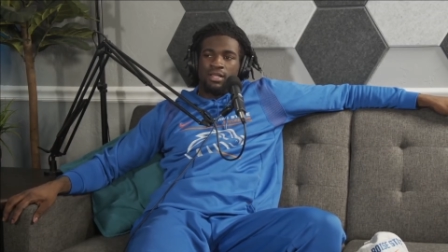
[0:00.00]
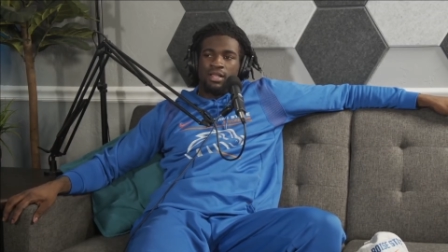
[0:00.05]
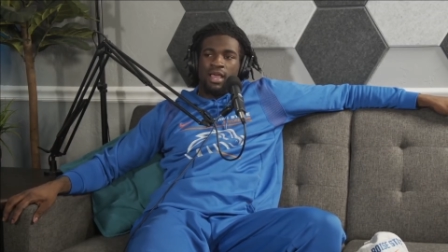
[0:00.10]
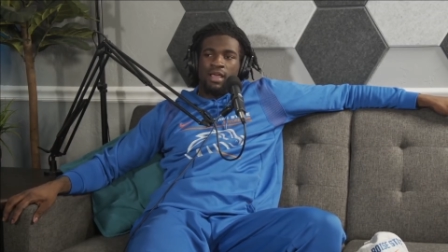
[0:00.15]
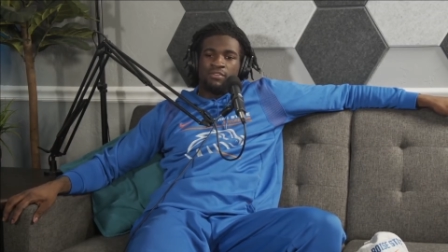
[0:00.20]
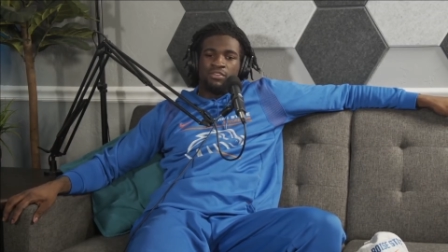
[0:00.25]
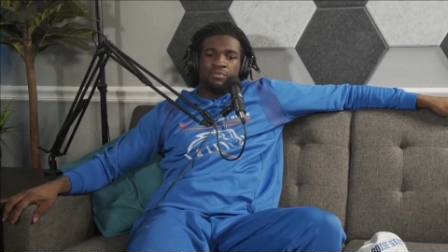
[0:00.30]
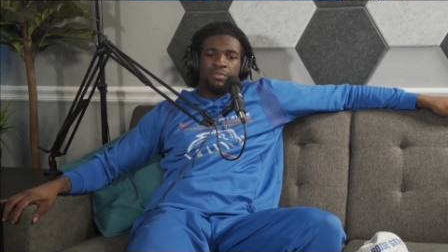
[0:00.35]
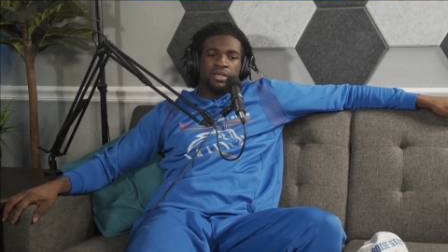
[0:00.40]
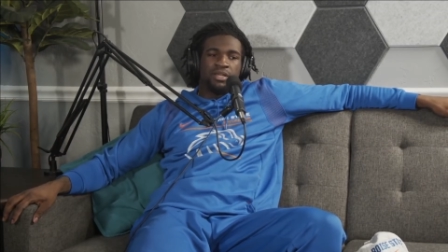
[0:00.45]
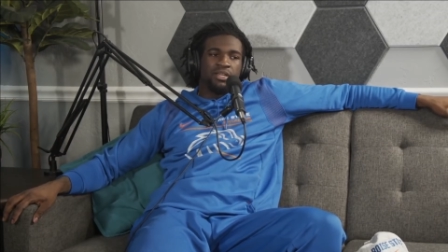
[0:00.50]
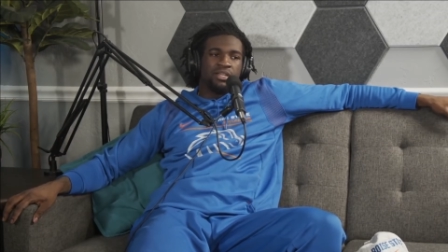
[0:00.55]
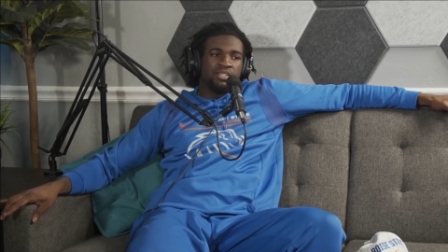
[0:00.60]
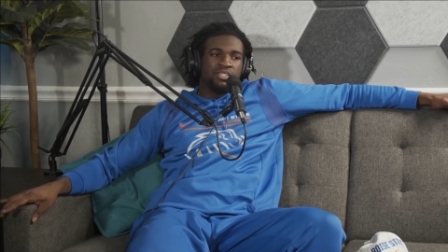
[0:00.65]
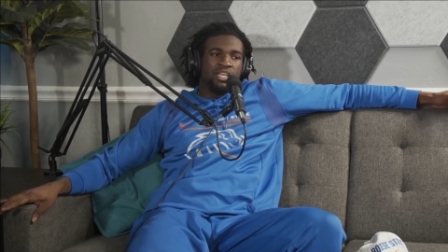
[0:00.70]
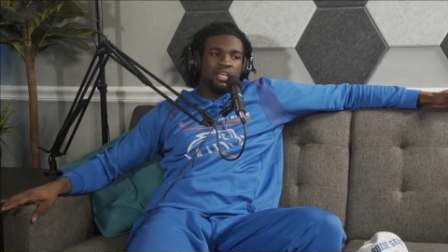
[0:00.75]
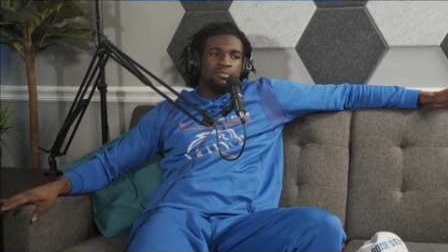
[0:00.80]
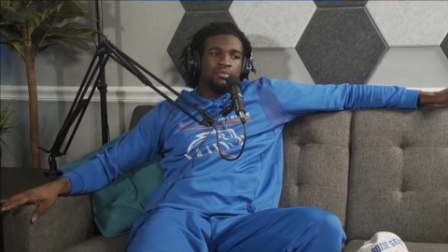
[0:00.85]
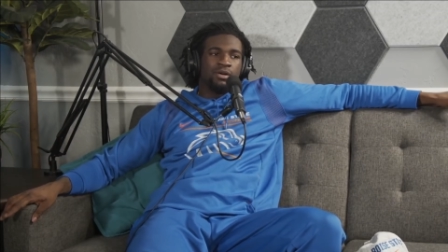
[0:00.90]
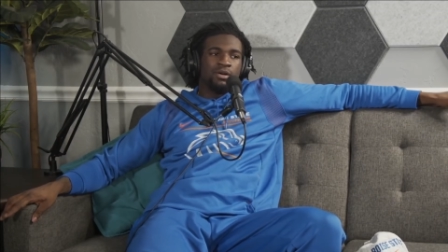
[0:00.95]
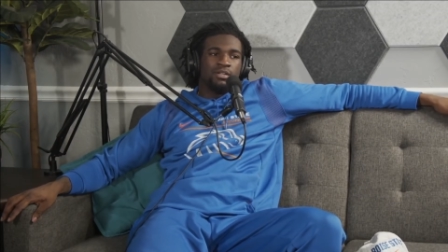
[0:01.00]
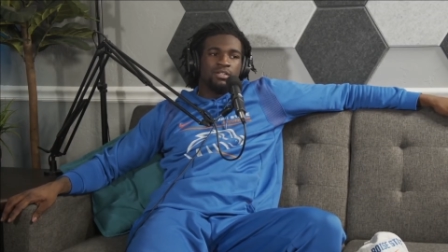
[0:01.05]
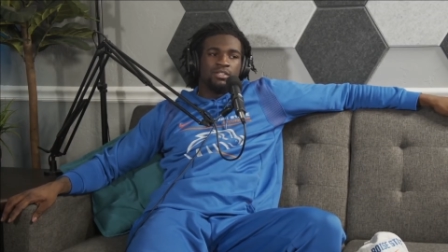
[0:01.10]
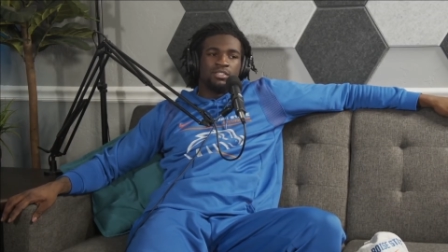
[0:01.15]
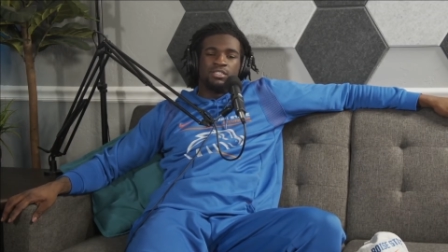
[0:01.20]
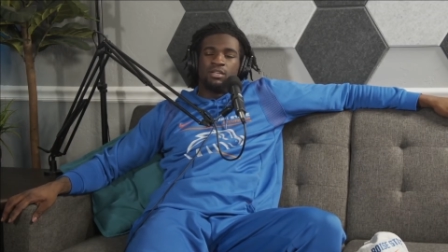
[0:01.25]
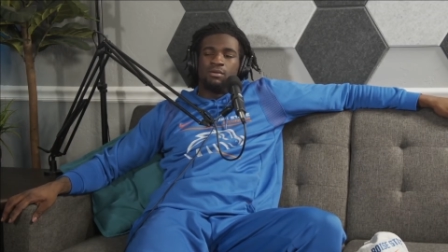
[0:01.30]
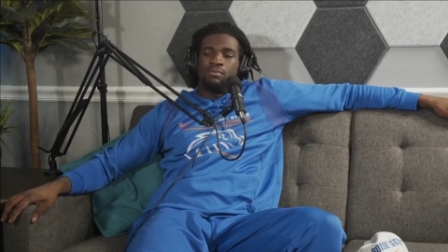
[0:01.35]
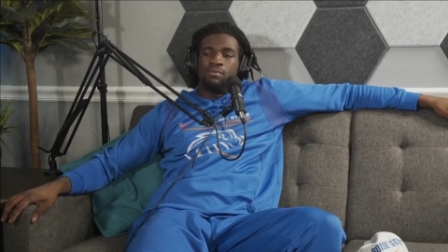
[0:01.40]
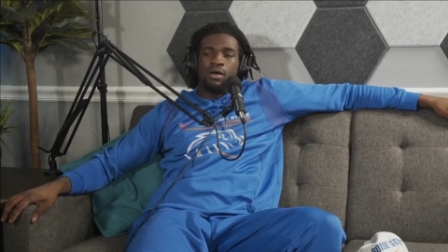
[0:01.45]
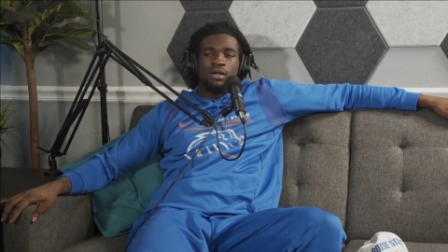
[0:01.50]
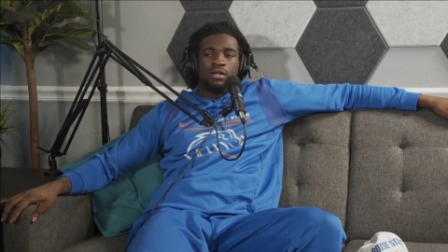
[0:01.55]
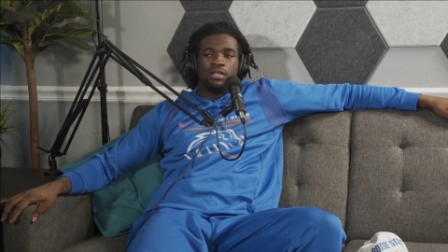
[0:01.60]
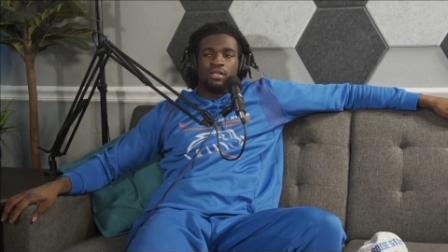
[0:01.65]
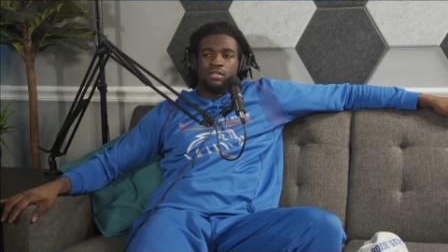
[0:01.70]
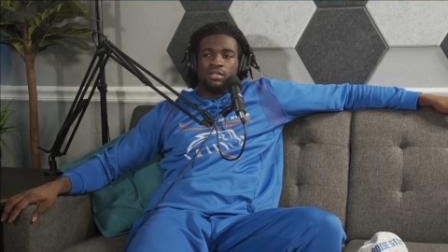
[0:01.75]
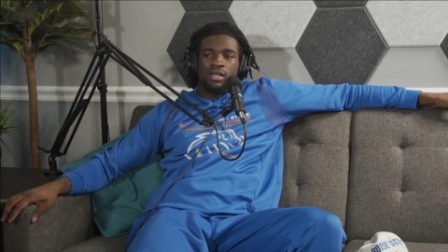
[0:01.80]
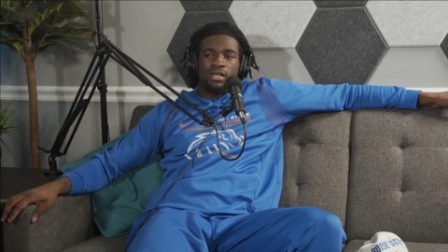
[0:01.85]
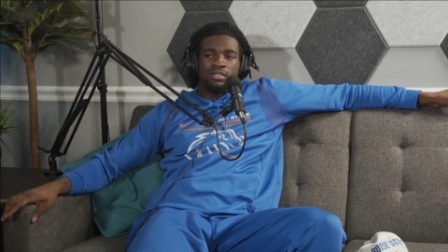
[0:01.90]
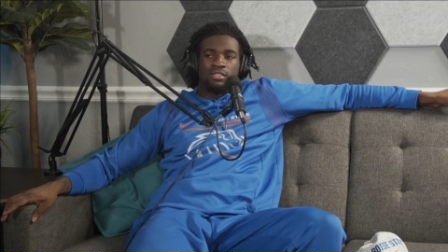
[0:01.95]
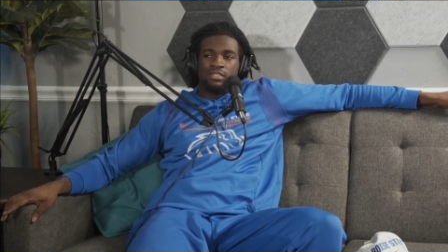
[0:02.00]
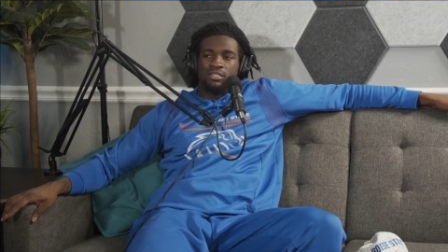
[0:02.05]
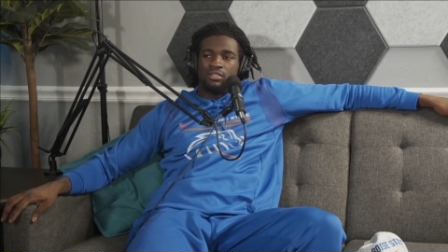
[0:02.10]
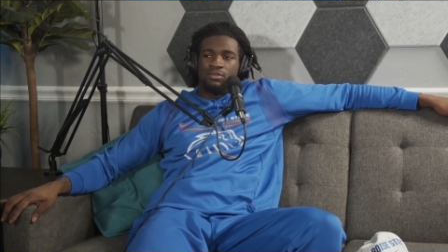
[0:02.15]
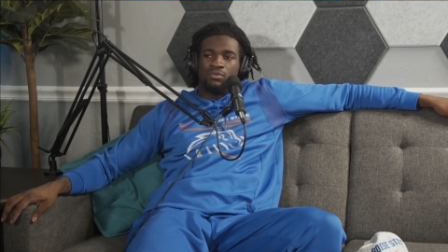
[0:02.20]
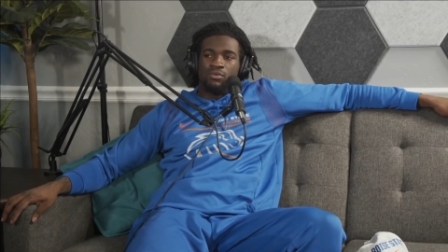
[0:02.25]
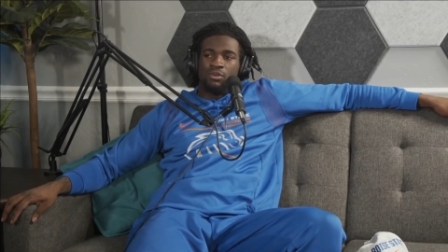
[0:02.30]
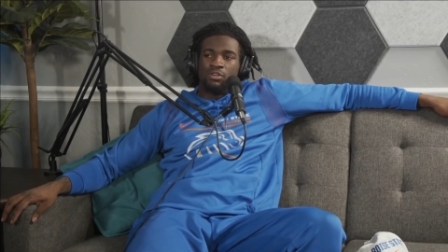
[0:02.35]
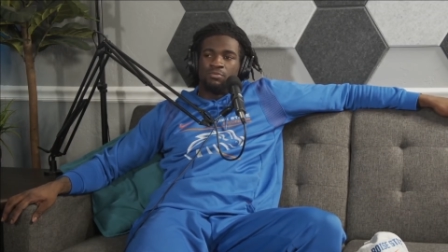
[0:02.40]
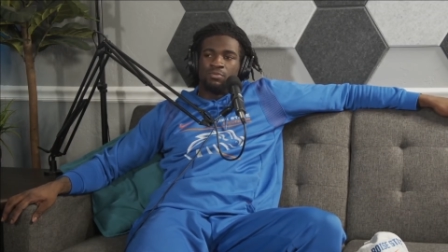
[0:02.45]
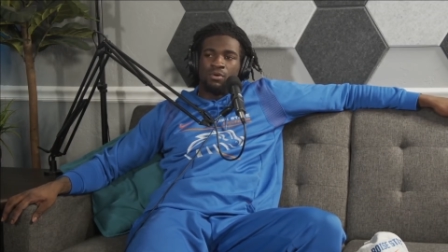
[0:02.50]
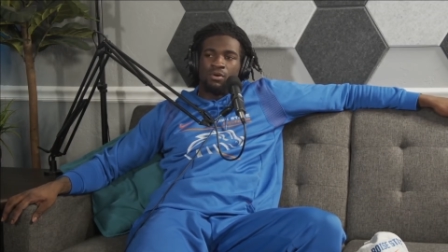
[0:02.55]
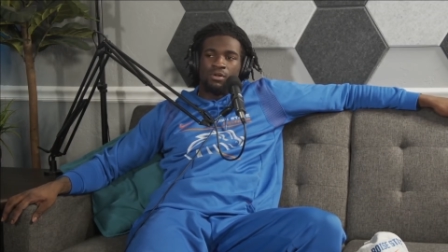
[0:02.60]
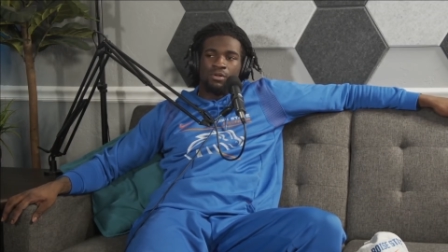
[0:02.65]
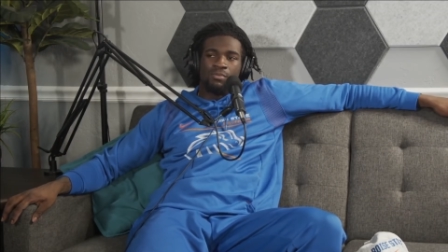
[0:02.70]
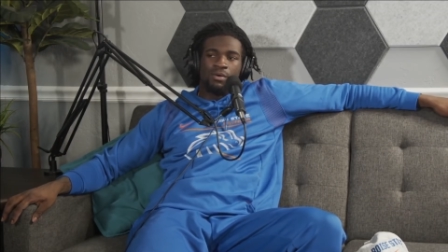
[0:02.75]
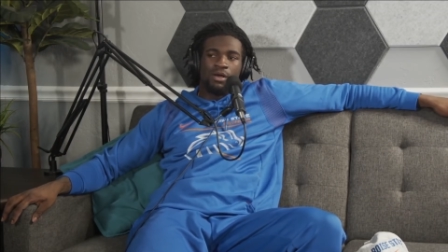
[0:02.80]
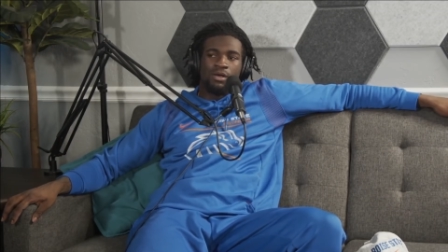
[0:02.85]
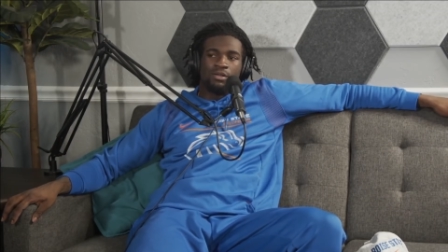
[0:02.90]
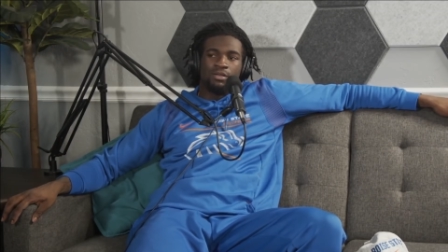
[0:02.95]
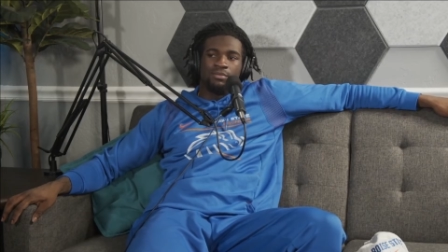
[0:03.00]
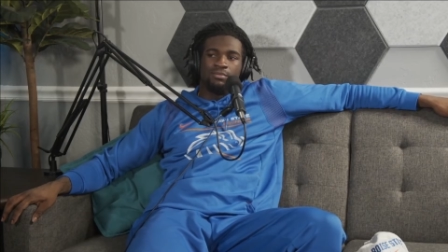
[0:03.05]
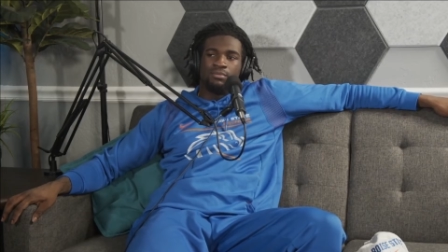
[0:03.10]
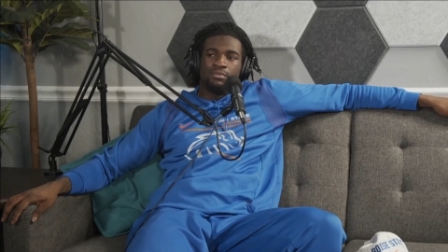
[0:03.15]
They have to make an example out of somebody, and that's just the worst part about it.